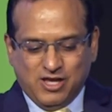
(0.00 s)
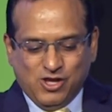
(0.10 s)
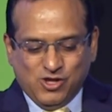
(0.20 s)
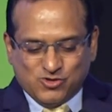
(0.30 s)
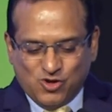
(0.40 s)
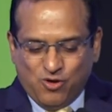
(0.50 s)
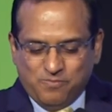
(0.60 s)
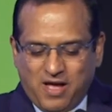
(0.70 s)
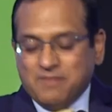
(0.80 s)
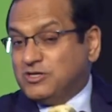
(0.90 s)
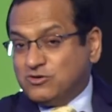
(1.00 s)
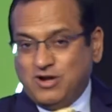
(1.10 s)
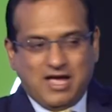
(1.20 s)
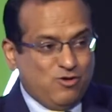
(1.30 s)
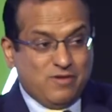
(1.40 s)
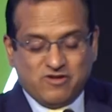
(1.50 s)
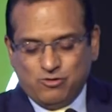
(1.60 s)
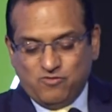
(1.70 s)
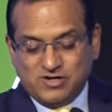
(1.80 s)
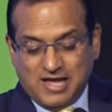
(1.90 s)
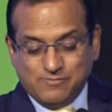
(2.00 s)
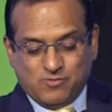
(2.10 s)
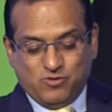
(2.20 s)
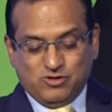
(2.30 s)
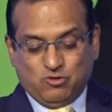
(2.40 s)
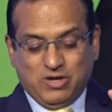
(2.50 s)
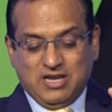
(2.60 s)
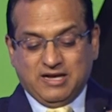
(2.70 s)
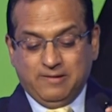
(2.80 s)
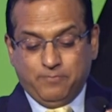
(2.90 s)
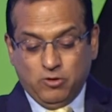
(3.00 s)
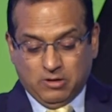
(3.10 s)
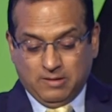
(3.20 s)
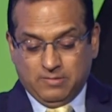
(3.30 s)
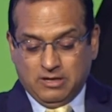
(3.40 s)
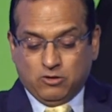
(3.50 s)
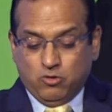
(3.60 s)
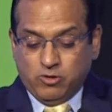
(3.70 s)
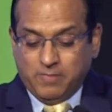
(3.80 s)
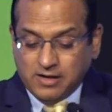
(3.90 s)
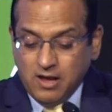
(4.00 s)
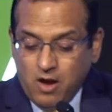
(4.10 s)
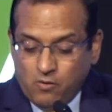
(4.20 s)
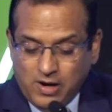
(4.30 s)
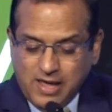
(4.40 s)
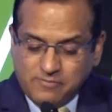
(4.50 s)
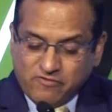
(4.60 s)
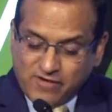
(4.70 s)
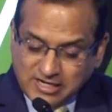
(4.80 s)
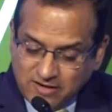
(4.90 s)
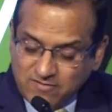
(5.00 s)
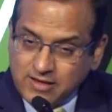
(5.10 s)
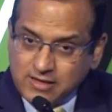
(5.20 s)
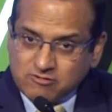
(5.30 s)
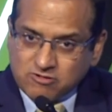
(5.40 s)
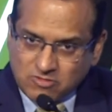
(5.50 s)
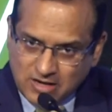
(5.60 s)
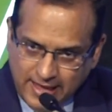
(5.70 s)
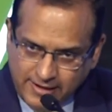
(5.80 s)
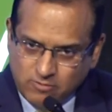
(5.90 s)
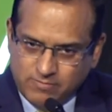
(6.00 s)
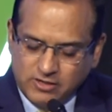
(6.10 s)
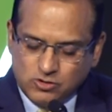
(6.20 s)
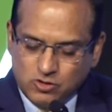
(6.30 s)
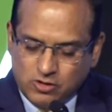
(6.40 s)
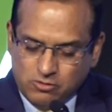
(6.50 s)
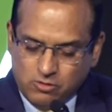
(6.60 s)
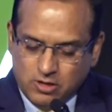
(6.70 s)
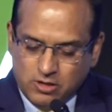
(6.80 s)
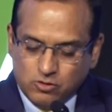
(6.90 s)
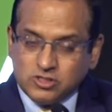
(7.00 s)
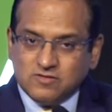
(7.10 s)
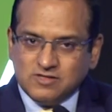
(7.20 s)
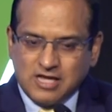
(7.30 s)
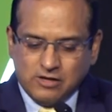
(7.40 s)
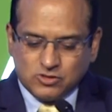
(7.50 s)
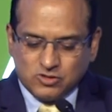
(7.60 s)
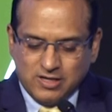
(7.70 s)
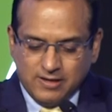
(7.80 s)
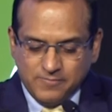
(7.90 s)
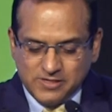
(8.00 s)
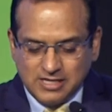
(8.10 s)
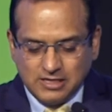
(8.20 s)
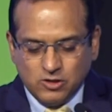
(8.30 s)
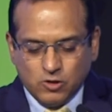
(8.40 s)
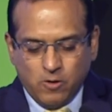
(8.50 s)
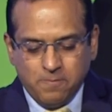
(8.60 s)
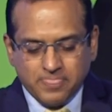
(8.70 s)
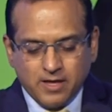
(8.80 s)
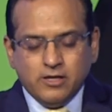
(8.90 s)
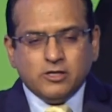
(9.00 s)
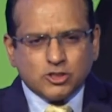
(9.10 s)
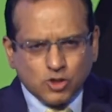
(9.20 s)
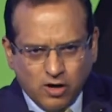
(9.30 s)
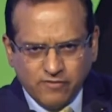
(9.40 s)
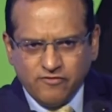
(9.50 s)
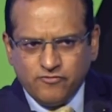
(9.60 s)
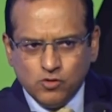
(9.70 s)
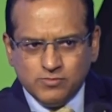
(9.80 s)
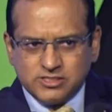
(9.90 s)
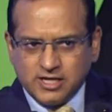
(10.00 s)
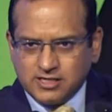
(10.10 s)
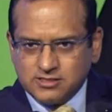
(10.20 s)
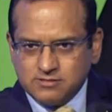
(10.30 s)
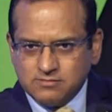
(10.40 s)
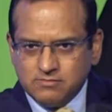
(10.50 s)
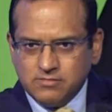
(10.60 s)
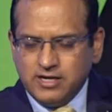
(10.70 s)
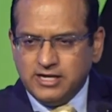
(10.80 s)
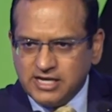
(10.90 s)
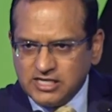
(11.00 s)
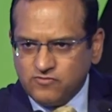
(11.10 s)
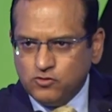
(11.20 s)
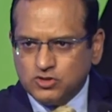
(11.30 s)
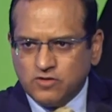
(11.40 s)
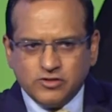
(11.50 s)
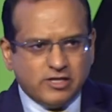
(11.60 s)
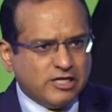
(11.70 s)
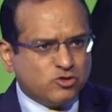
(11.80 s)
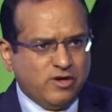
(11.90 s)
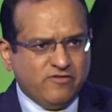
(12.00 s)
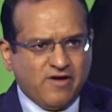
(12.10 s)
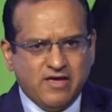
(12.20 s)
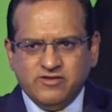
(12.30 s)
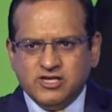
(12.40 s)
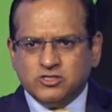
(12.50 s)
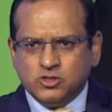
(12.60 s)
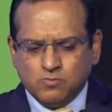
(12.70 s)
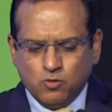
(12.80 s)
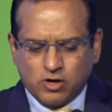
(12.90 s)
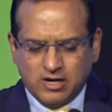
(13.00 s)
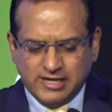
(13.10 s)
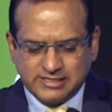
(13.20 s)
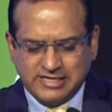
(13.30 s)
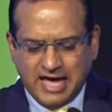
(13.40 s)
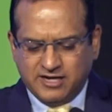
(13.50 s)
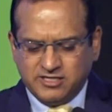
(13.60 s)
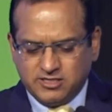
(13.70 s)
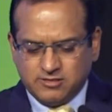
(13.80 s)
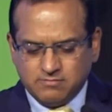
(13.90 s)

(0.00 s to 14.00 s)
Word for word: So I'm just going to, I know I've run over time, so I'm going to quickly compute, com conclude. But what I'm effectively like to bring to your uh, notice of this house today is that, you know, short of a few mistakes, India's future for the next 25 years is more or less guaranteed.